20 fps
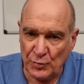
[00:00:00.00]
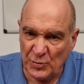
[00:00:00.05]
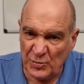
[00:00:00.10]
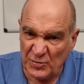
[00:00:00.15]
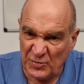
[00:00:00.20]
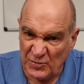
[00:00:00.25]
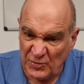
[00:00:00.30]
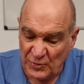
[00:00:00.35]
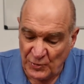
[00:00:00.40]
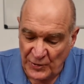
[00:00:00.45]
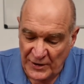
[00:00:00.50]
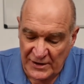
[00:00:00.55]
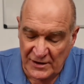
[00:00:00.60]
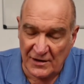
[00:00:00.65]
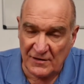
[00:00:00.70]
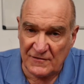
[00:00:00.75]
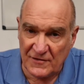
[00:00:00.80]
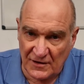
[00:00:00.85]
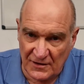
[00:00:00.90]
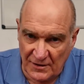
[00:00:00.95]
we
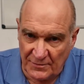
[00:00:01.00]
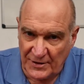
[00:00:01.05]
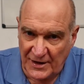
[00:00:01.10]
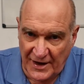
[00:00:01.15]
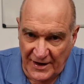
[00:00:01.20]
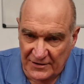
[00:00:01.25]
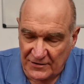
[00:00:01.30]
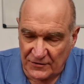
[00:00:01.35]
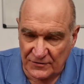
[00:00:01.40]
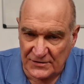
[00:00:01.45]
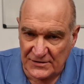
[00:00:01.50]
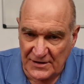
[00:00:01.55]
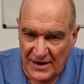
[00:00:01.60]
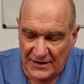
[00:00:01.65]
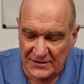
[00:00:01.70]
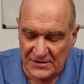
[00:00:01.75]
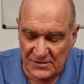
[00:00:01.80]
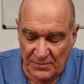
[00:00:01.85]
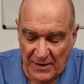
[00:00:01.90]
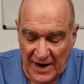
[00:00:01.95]
need to eliminate those
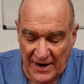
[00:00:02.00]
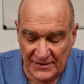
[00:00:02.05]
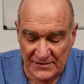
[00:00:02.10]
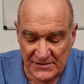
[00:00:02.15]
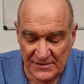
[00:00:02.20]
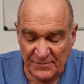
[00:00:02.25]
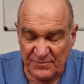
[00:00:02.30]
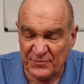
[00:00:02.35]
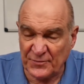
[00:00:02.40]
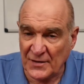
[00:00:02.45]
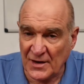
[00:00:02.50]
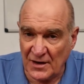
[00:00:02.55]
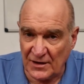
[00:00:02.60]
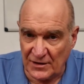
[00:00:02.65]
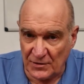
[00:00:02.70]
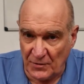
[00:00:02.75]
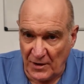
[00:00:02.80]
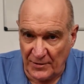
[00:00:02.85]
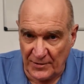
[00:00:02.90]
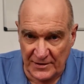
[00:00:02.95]
dead spots. And
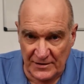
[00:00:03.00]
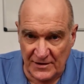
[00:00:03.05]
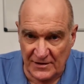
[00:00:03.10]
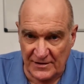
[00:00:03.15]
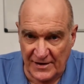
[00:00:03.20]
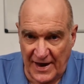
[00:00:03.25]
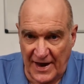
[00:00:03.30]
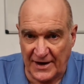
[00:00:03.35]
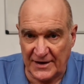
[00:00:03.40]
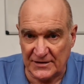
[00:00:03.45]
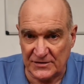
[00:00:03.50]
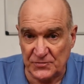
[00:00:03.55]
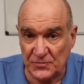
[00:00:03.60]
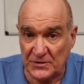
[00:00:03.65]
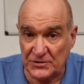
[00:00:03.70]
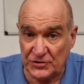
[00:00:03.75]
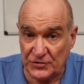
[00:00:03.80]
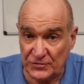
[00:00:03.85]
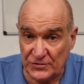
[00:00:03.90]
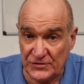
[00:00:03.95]
the way we did that is
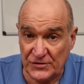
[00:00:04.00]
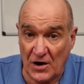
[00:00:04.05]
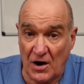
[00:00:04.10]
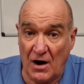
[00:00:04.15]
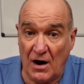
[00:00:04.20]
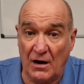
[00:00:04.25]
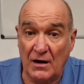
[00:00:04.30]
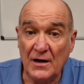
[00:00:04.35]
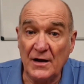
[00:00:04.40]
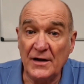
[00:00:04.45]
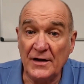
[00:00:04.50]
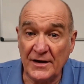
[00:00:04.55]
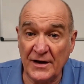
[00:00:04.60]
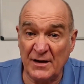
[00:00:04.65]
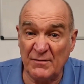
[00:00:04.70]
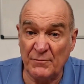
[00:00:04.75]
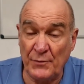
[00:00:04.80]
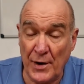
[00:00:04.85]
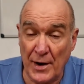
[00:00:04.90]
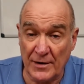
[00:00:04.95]
what you saw
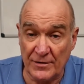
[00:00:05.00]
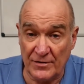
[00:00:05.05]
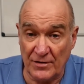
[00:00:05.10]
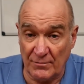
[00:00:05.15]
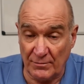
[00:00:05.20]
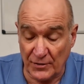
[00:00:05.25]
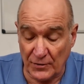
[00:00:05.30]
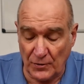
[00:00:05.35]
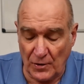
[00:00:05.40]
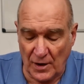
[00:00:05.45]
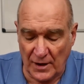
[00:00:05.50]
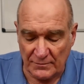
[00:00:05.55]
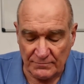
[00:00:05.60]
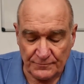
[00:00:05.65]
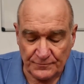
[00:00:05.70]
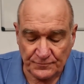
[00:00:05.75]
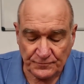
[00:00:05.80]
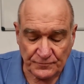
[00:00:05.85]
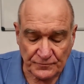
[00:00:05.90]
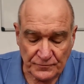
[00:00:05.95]
in part number 1,
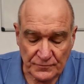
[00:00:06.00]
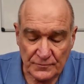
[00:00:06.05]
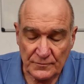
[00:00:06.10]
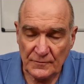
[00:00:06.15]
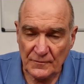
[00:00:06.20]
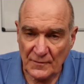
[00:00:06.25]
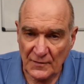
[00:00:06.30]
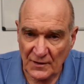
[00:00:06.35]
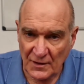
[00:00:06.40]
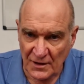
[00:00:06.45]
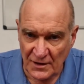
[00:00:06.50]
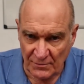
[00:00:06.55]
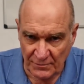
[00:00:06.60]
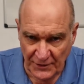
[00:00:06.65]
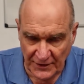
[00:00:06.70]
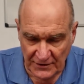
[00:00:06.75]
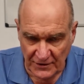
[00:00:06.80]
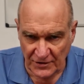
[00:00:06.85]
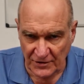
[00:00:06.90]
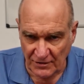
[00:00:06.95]
in
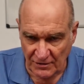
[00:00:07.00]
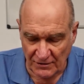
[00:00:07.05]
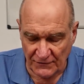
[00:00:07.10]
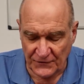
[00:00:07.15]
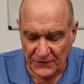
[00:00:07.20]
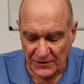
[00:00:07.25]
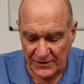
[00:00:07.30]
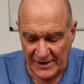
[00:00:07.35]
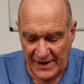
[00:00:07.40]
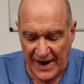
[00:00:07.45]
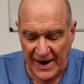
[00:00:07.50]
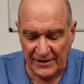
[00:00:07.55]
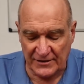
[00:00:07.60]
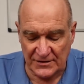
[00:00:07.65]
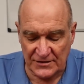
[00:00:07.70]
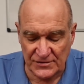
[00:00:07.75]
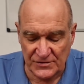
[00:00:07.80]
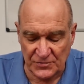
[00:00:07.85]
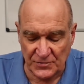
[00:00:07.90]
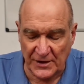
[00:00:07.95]
particular for the
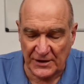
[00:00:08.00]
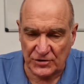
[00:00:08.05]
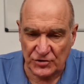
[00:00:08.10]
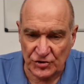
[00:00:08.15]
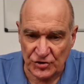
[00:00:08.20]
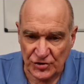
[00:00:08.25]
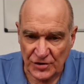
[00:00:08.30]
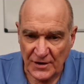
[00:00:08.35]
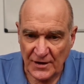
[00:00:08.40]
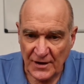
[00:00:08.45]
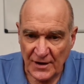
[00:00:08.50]
Atlas switch.